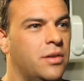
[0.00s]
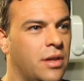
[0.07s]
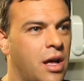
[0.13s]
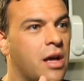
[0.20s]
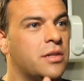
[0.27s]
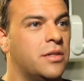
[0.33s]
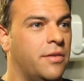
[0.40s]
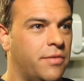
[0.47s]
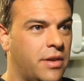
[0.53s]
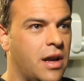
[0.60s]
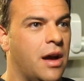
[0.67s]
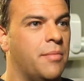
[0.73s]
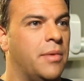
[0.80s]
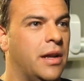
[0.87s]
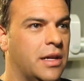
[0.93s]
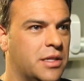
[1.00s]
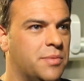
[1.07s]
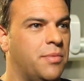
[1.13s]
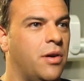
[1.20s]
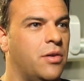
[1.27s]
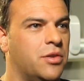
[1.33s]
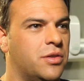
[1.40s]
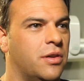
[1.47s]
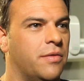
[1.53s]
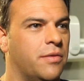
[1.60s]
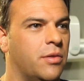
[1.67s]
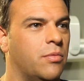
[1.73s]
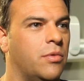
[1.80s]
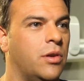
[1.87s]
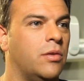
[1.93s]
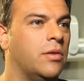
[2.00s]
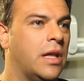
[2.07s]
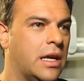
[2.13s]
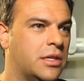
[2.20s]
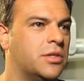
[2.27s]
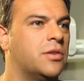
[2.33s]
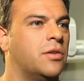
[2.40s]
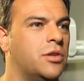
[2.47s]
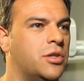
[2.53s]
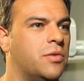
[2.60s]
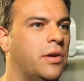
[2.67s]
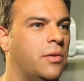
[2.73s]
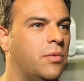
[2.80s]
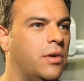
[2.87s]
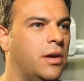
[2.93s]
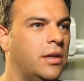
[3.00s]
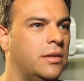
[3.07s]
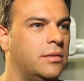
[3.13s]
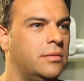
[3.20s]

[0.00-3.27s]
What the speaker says: loss of gum and exposure of the root like surgery would.